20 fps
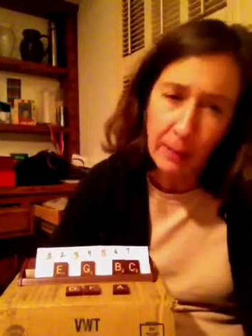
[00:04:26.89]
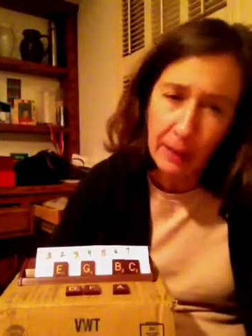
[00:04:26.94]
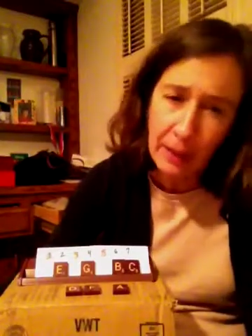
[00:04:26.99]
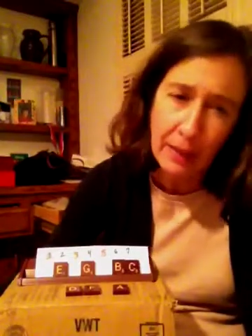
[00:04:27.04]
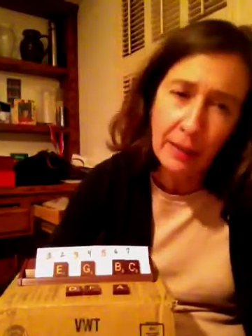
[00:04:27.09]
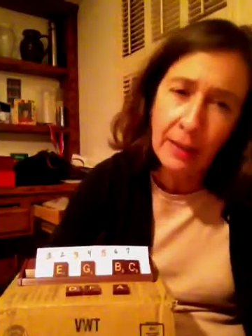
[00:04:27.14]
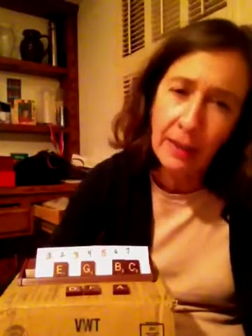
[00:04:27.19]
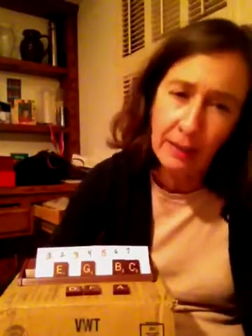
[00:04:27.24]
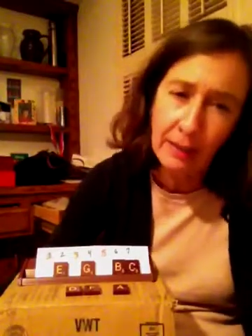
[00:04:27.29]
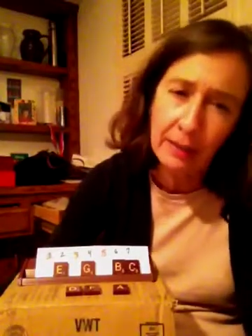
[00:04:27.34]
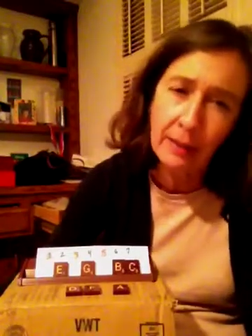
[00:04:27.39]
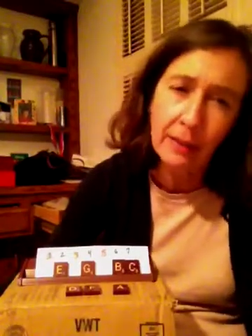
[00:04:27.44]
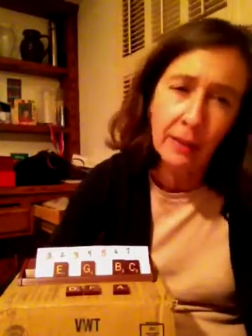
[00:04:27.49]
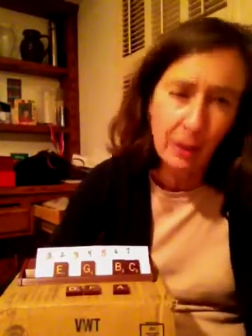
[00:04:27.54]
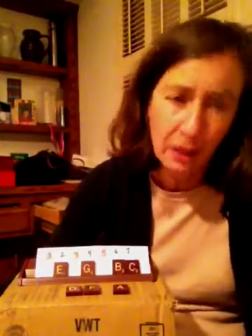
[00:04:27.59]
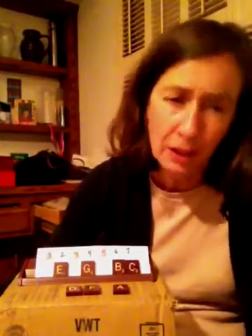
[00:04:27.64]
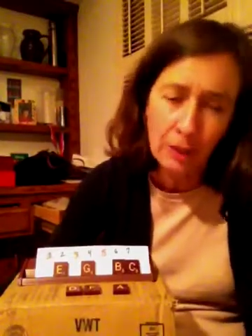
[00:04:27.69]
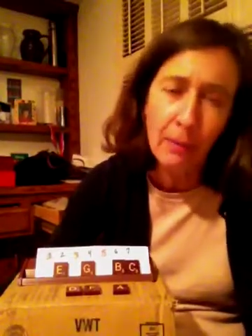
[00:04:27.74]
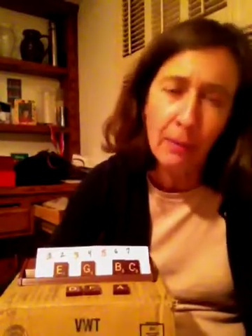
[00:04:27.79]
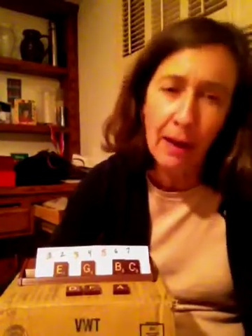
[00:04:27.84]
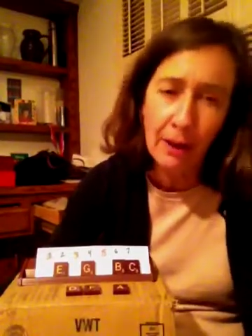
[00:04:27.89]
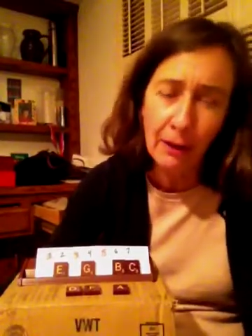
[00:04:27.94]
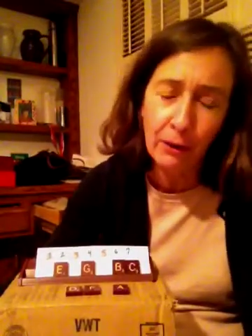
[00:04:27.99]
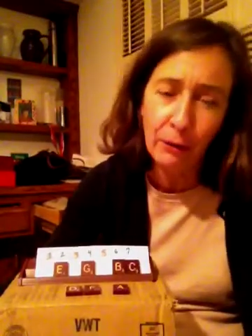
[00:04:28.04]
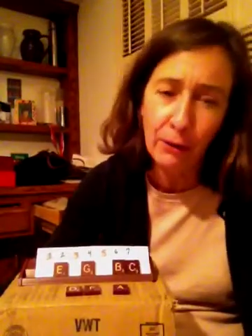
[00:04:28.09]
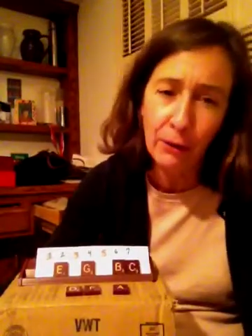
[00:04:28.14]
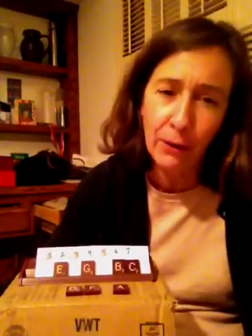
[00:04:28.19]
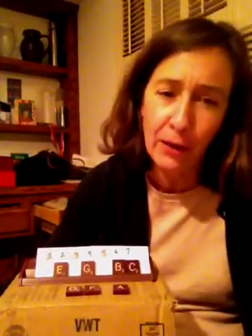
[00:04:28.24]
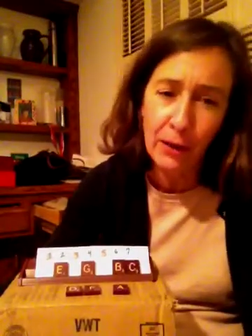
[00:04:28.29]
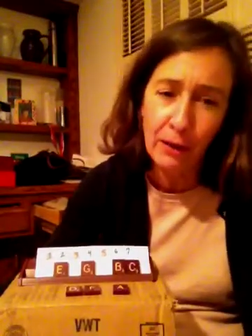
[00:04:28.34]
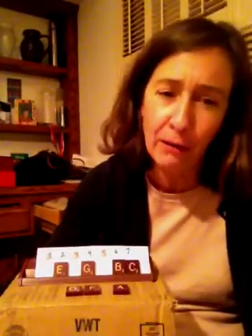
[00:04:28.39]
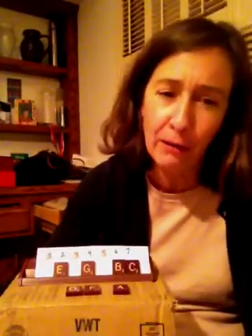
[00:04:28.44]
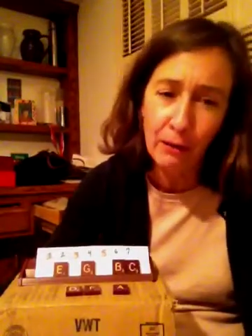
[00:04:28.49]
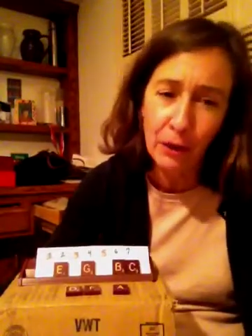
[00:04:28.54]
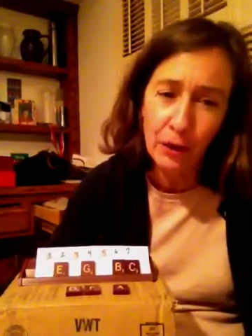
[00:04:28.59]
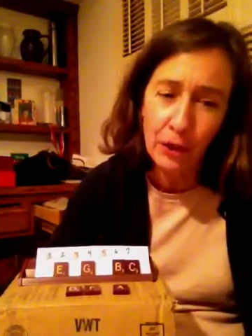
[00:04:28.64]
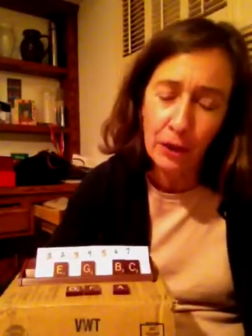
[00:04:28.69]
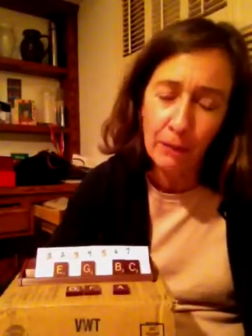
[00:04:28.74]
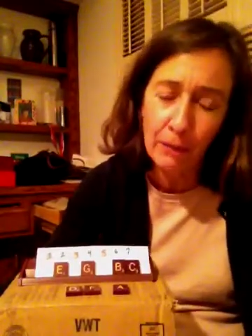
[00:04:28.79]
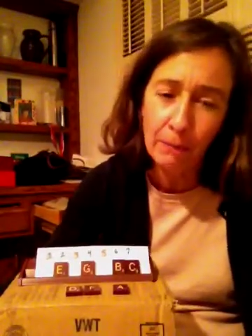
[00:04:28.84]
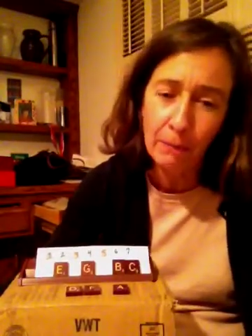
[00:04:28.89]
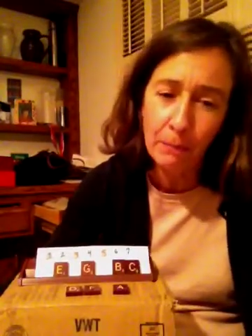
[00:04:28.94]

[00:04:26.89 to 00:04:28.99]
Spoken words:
but it doesn't. It just matters for the inversion.